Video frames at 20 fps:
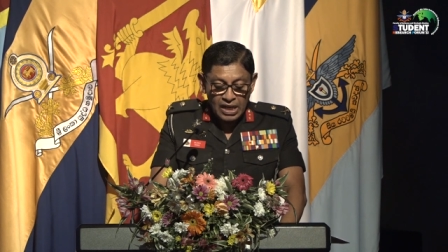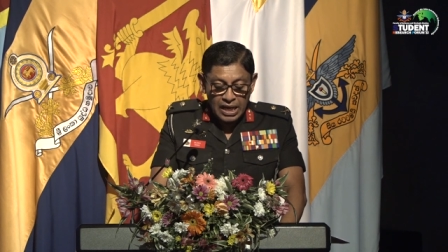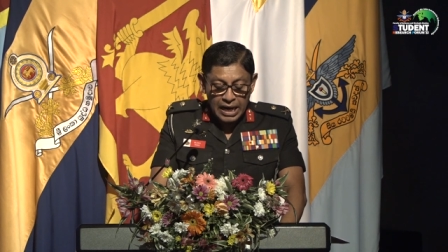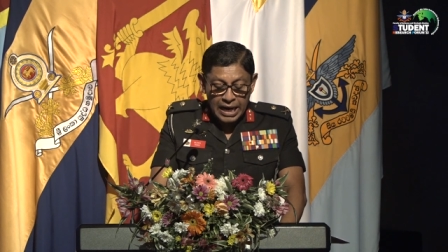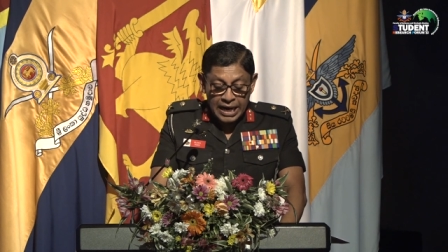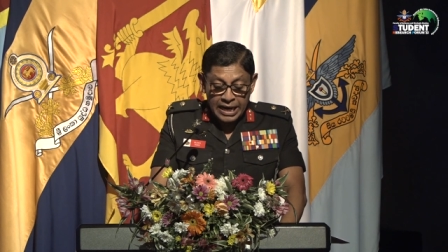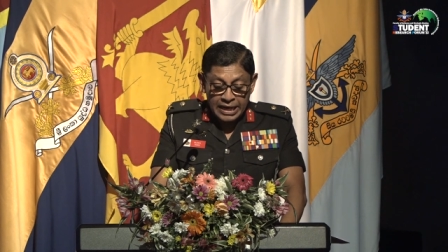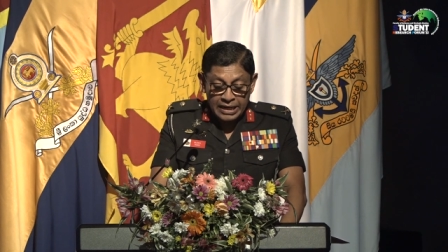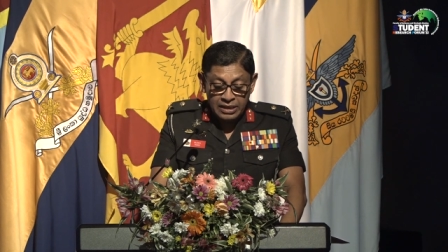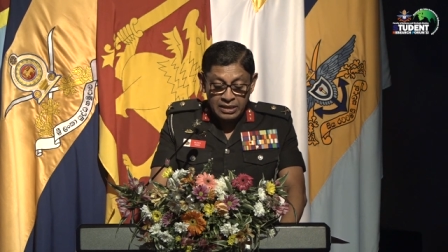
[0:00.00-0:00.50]

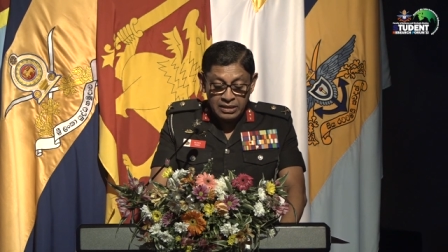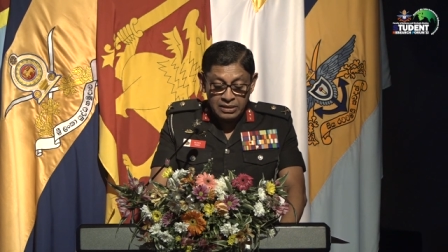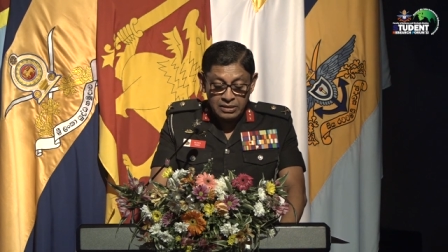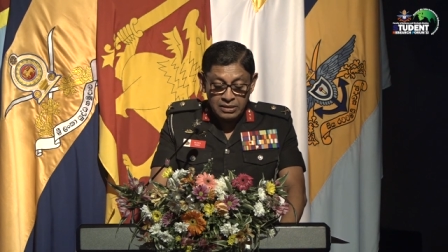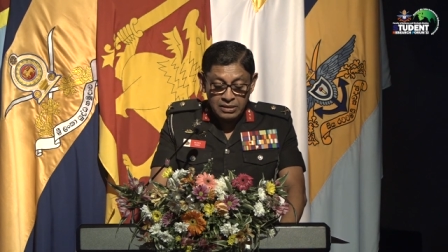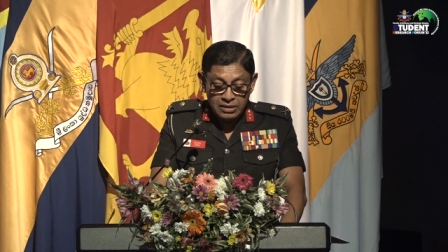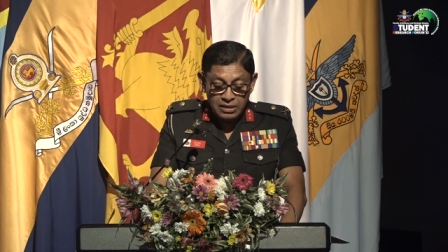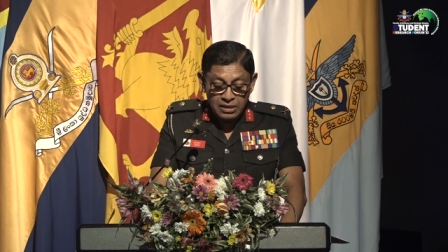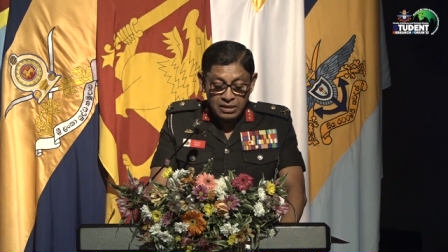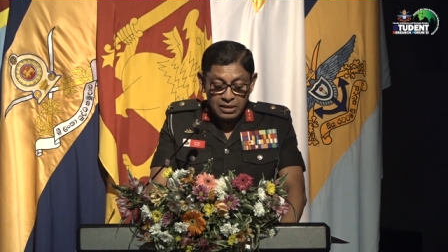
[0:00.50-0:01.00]
And
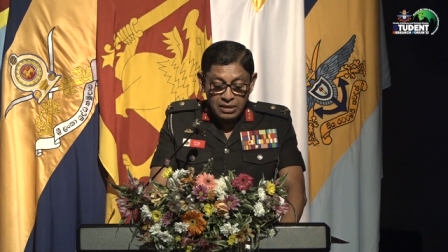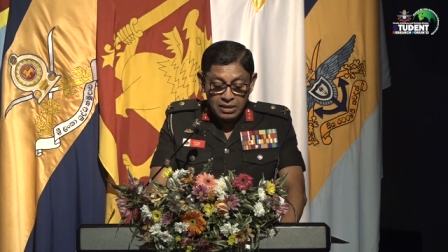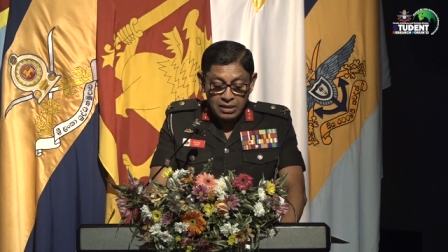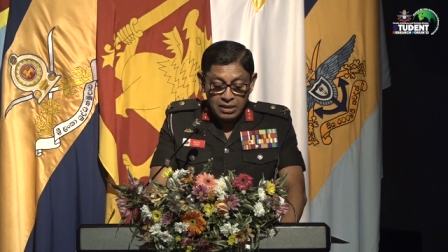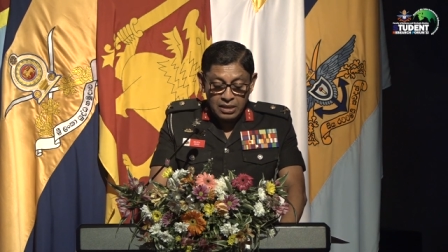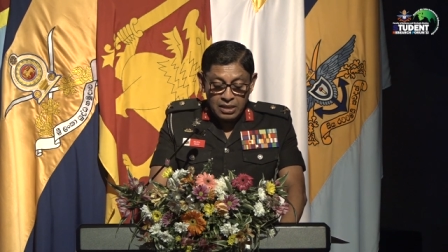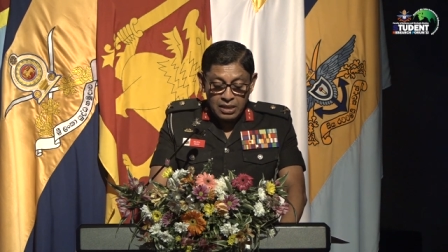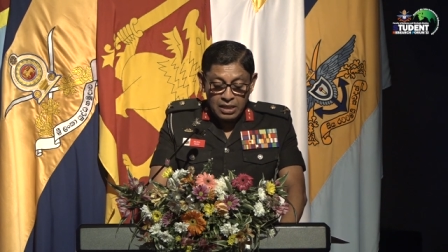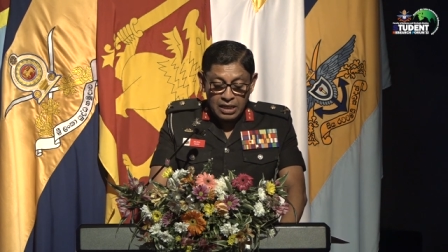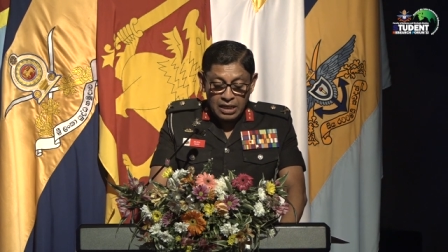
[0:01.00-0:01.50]

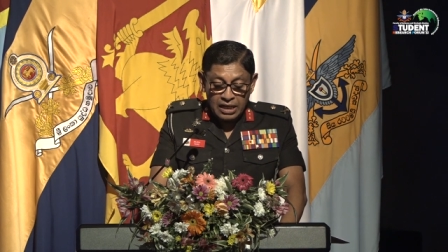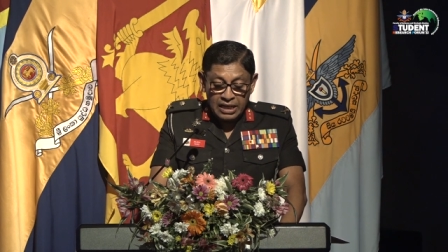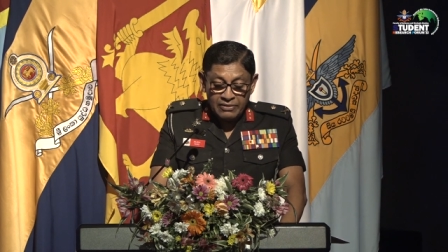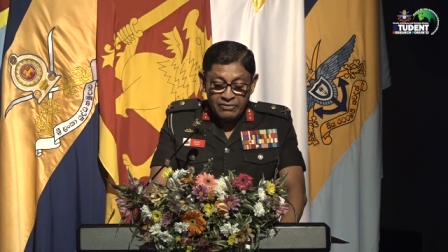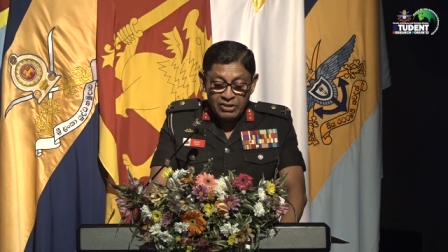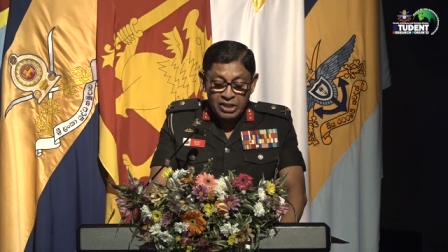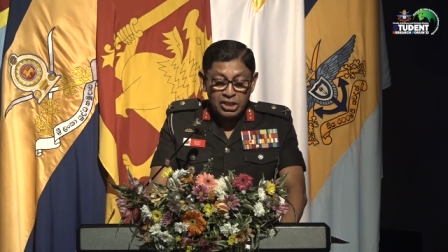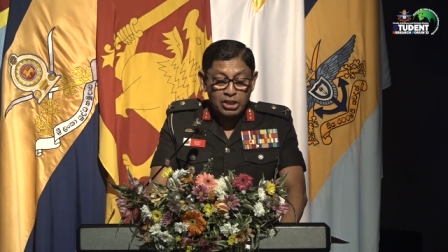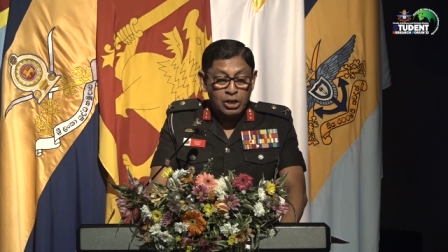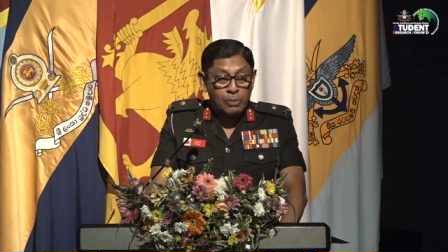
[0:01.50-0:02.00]

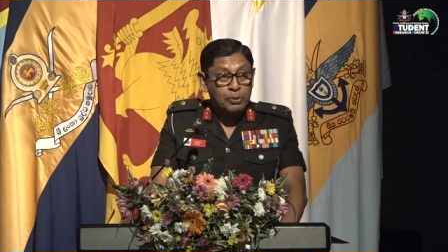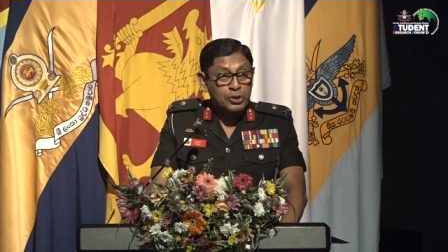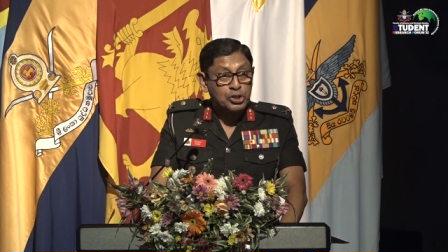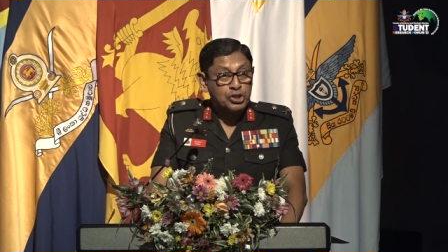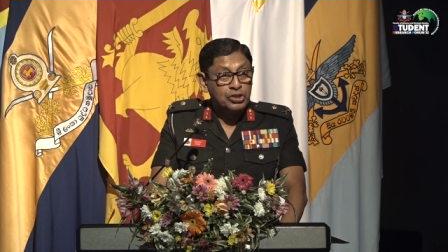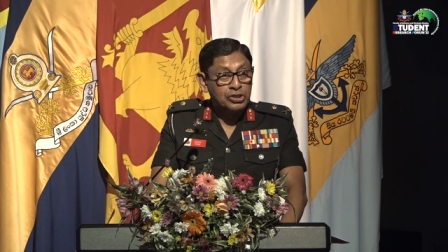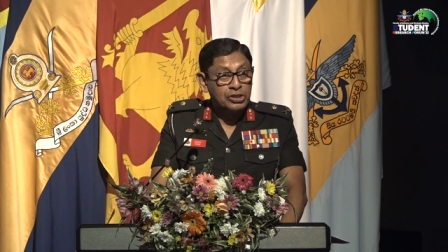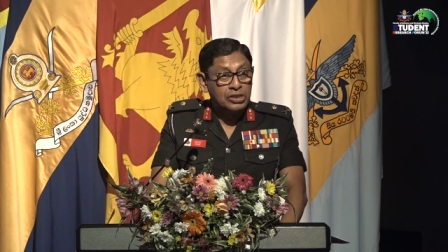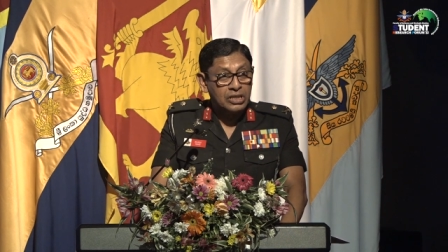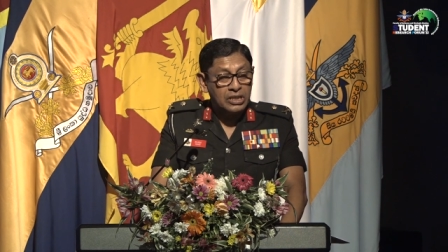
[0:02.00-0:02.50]
given the
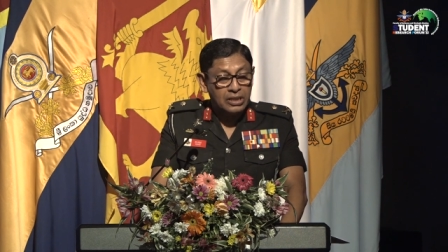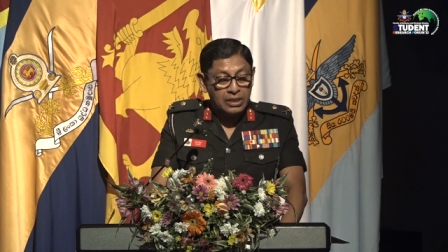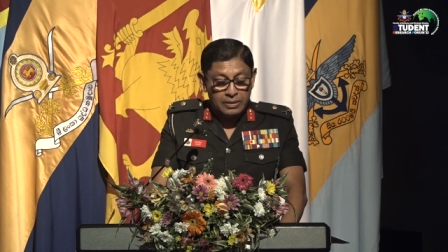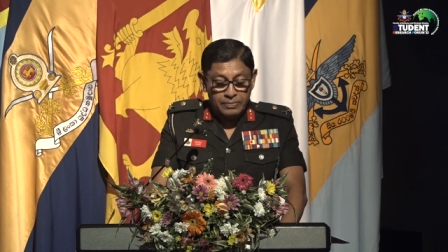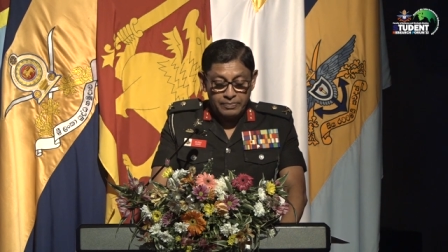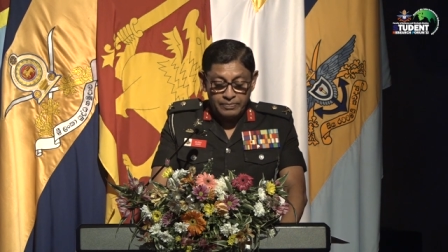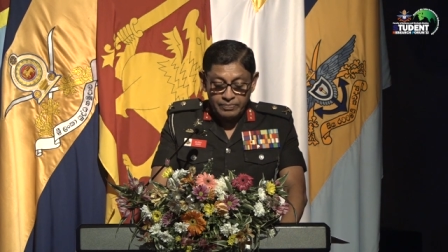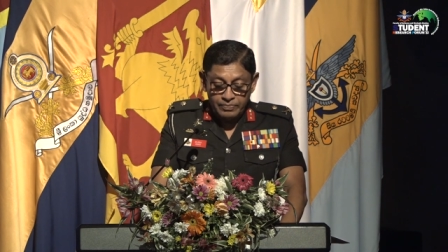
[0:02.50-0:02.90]
opportunity,